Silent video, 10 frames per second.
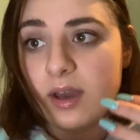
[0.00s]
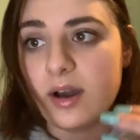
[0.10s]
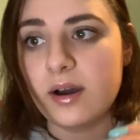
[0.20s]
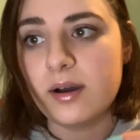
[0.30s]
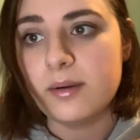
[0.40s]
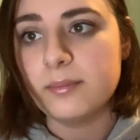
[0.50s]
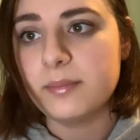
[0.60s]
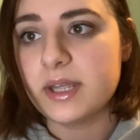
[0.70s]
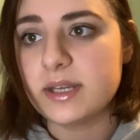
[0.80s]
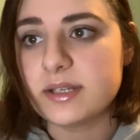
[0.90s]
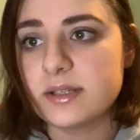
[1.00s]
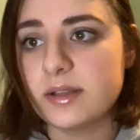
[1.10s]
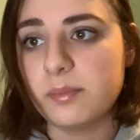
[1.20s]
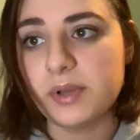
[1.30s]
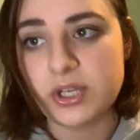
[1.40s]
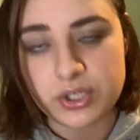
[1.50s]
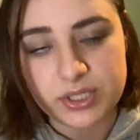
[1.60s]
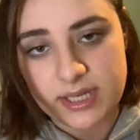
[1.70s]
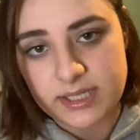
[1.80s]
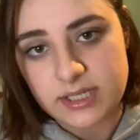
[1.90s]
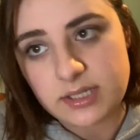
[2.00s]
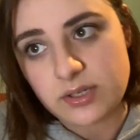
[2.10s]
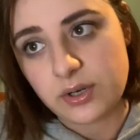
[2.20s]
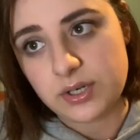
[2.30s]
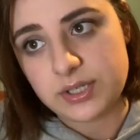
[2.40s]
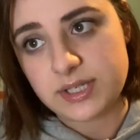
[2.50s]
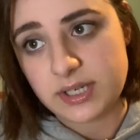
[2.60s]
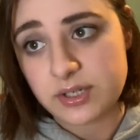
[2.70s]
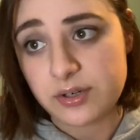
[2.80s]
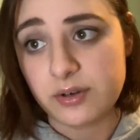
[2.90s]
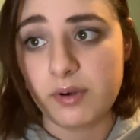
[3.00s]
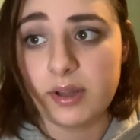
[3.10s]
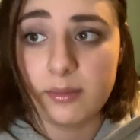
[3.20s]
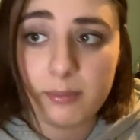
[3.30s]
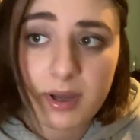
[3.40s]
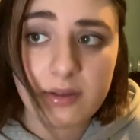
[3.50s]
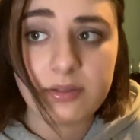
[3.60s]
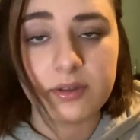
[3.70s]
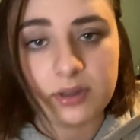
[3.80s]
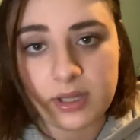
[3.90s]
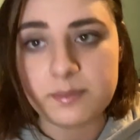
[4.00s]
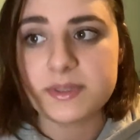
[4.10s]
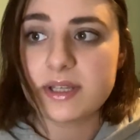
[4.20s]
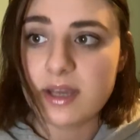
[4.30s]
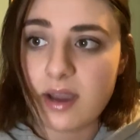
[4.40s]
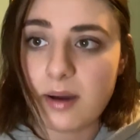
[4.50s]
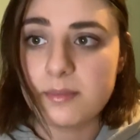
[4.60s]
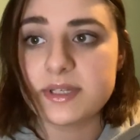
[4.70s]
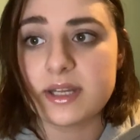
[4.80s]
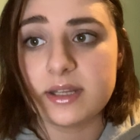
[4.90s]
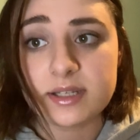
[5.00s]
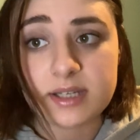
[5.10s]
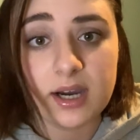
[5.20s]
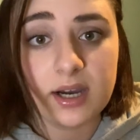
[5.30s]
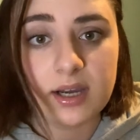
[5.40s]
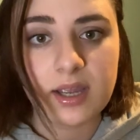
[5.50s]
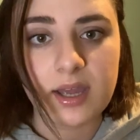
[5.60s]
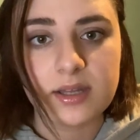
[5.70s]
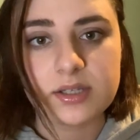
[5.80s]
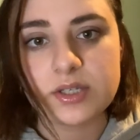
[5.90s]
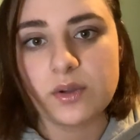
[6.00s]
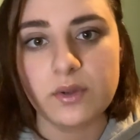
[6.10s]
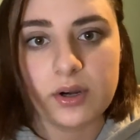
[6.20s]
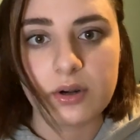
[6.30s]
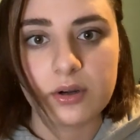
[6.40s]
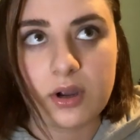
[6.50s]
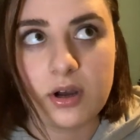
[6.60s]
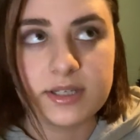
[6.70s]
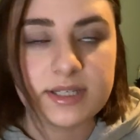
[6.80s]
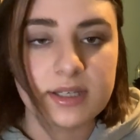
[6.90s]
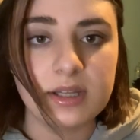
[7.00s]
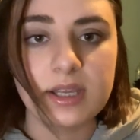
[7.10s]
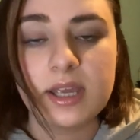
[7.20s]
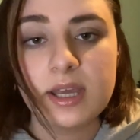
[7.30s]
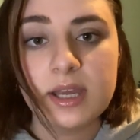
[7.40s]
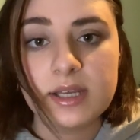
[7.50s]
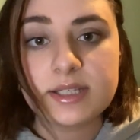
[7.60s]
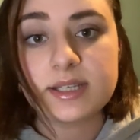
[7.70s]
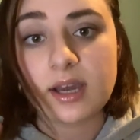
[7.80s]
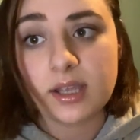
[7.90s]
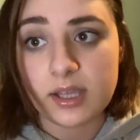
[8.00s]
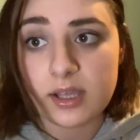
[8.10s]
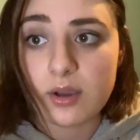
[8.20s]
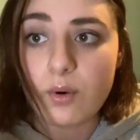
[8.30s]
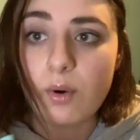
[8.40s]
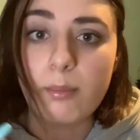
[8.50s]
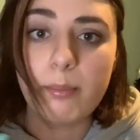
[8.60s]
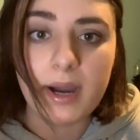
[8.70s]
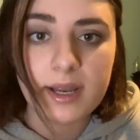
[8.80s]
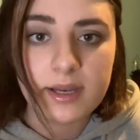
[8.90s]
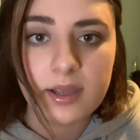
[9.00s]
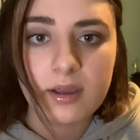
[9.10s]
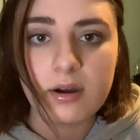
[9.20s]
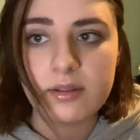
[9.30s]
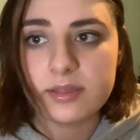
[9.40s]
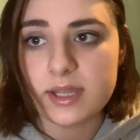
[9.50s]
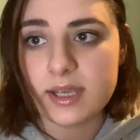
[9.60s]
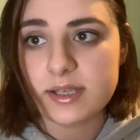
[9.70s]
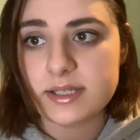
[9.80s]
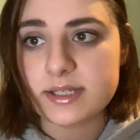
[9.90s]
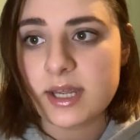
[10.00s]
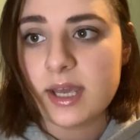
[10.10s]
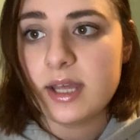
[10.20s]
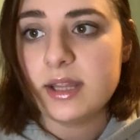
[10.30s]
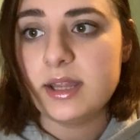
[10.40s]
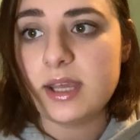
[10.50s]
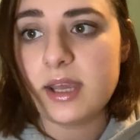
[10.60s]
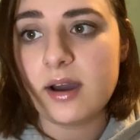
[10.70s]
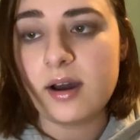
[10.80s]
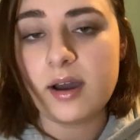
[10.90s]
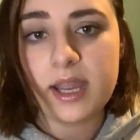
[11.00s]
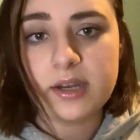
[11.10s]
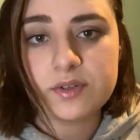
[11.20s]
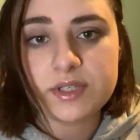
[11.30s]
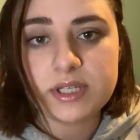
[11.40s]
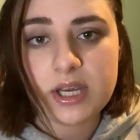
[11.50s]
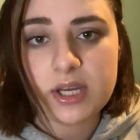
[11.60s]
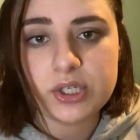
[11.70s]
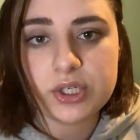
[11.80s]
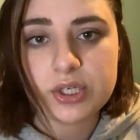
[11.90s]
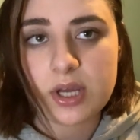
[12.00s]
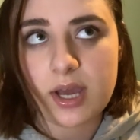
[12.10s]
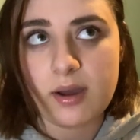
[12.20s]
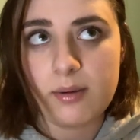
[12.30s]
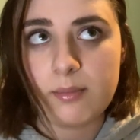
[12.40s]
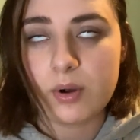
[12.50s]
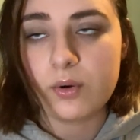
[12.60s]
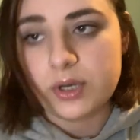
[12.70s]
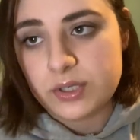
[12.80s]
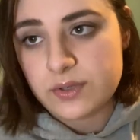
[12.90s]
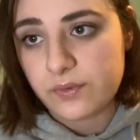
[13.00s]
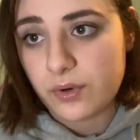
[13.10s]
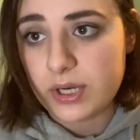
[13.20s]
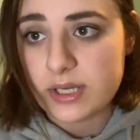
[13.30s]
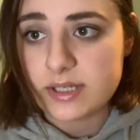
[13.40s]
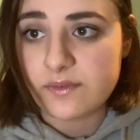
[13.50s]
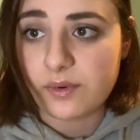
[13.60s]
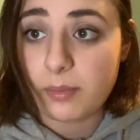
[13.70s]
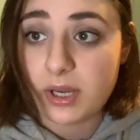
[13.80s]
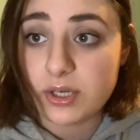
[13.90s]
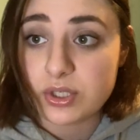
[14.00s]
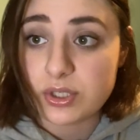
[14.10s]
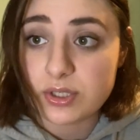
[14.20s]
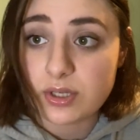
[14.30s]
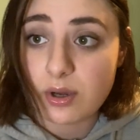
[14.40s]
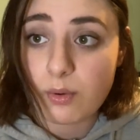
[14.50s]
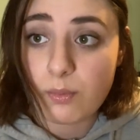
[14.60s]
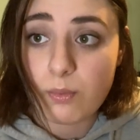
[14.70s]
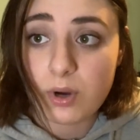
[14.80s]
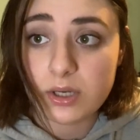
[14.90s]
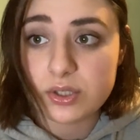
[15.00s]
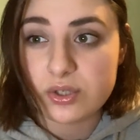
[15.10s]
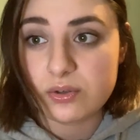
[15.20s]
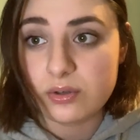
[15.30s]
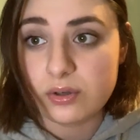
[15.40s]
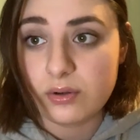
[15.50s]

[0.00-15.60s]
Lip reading: The pleasure senses are centered around the mouth, the lips, the gums, and the tongue, and so they're constantly sucking or biting on things. The anal stage, according to Freud, is from ages 1 to